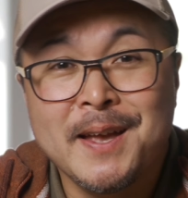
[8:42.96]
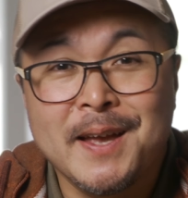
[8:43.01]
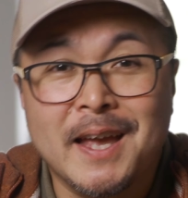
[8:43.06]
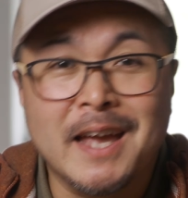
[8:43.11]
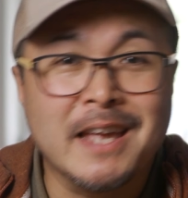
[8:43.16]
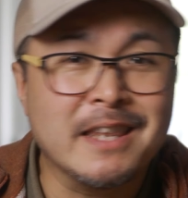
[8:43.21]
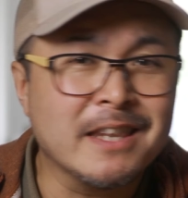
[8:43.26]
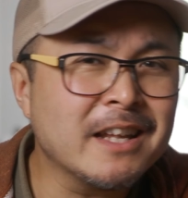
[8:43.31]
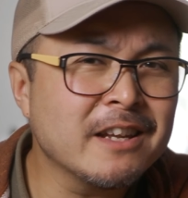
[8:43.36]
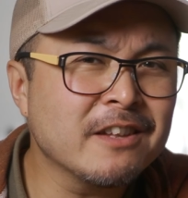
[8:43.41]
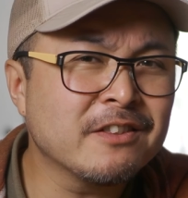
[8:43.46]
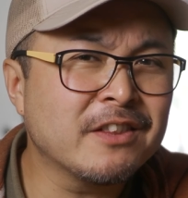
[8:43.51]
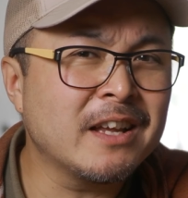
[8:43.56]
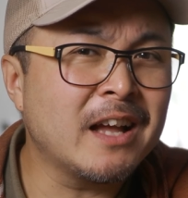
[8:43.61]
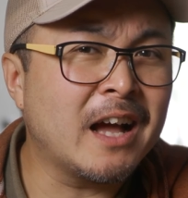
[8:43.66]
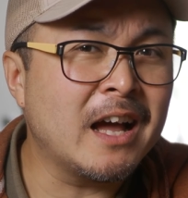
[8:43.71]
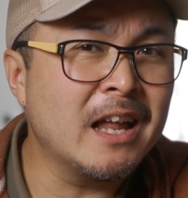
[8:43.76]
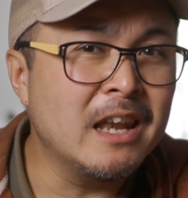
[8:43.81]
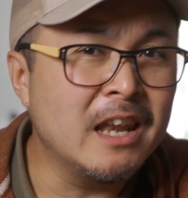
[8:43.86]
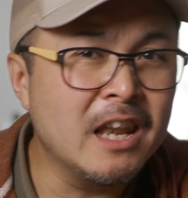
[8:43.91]
Another thing
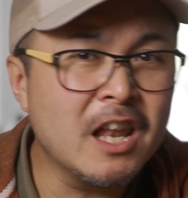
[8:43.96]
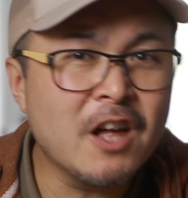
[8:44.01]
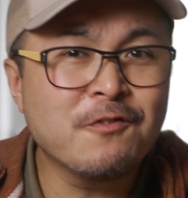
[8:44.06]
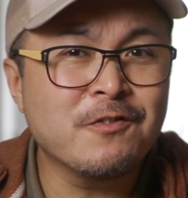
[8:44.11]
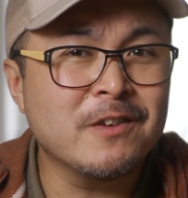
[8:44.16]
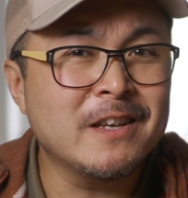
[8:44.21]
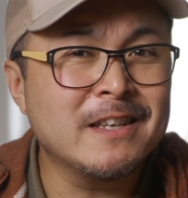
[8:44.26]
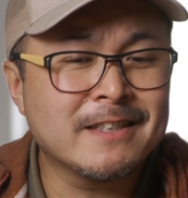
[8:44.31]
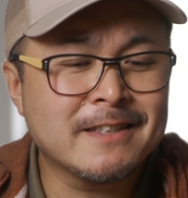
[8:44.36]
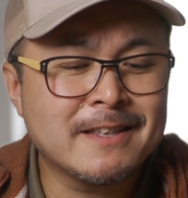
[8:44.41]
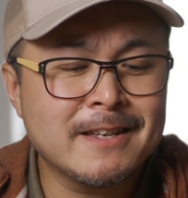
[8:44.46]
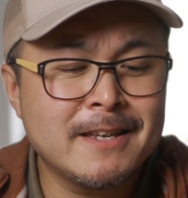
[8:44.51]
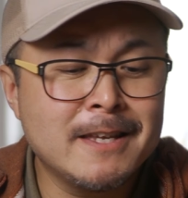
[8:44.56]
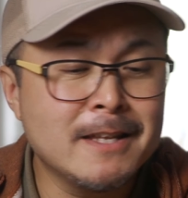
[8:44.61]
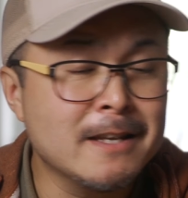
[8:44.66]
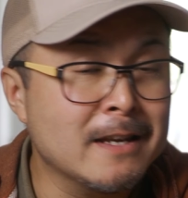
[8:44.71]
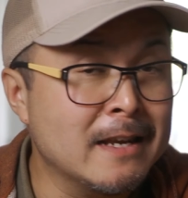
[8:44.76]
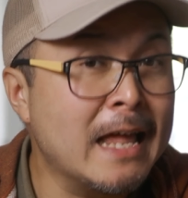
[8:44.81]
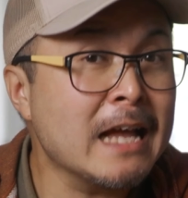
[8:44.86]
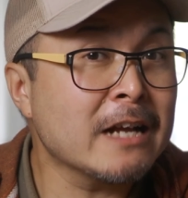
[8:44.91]
I love is
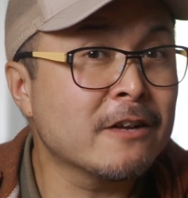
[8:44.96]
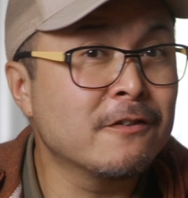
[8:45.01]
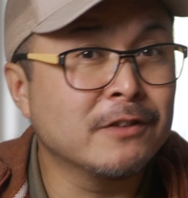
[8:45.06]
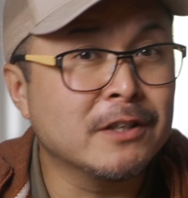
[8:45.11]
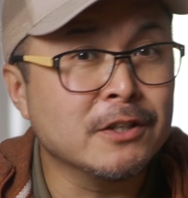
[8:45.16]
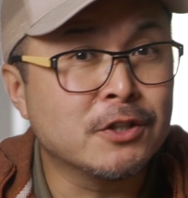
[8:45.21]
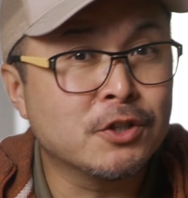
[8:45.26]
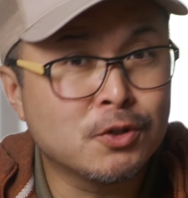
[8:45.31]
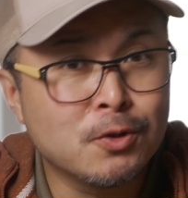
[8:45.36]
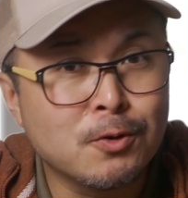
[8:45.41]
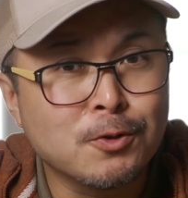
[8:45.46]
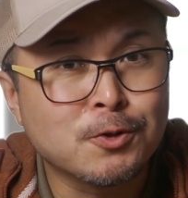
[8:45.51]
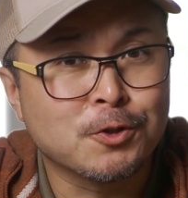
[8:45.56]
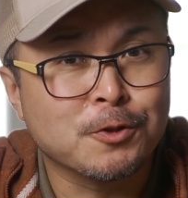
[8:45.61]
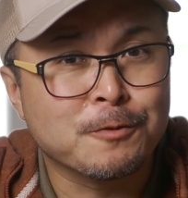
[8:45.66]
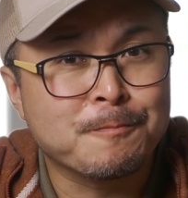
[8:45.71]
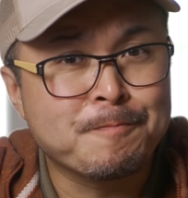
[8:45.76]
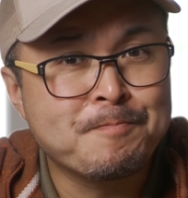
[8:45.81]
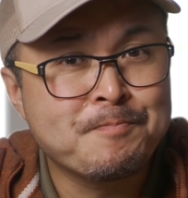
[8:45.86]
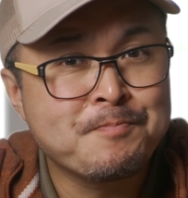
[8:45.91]
the lack of
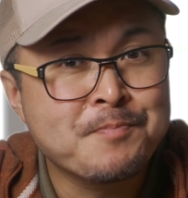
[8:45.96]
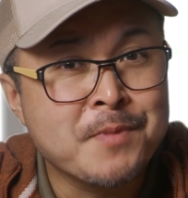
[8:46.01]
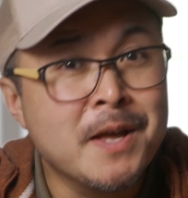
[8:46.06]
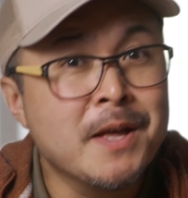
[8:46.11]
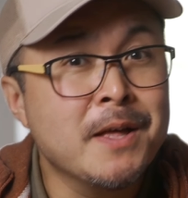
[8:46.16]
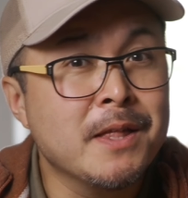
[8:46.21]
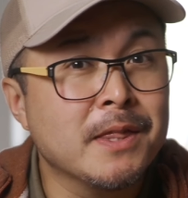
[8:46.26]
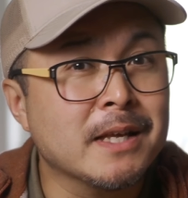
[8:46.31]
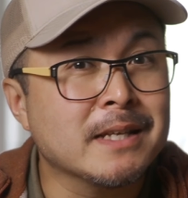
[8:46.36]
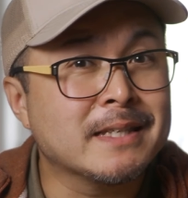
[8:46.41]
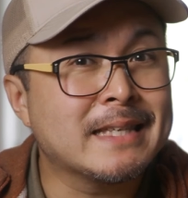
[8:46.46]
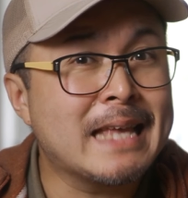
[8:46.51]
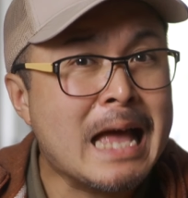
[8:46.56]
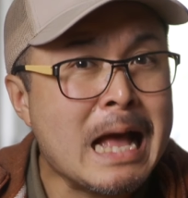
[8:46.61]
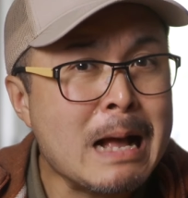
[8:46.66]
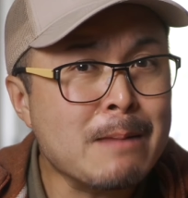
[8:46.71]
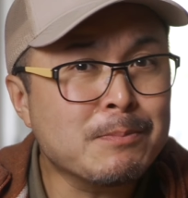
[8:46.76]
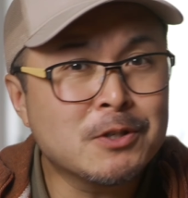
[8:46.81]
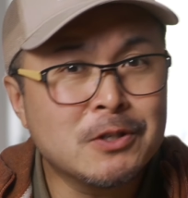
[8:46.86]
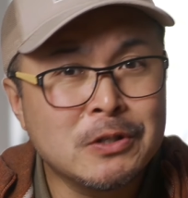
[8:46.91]
distortion. There's
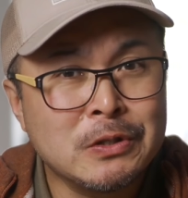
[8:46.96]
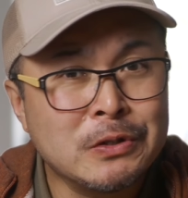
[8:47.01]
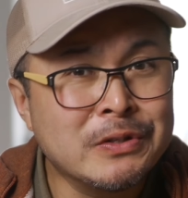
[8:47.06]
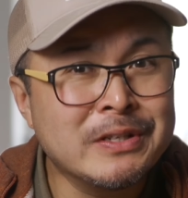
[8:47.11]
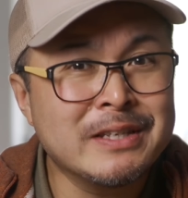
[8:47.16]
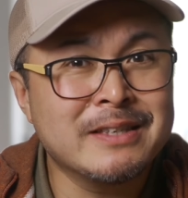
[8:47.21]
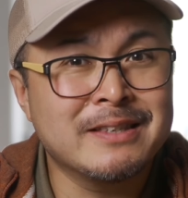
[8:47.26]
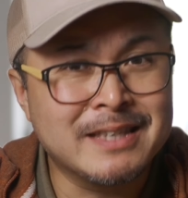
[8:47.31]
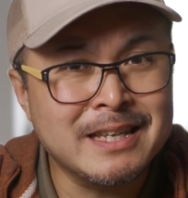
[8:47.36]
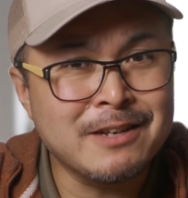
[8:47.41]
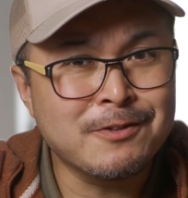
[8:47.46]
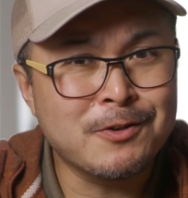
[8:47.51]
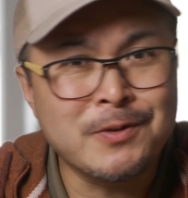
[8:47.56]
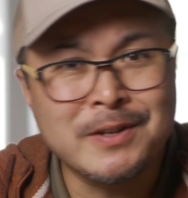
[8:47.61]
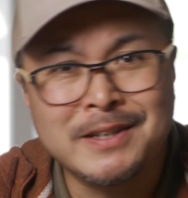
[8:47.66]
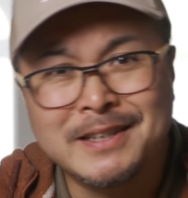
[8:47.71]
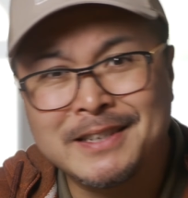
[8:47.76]
absolutely zero in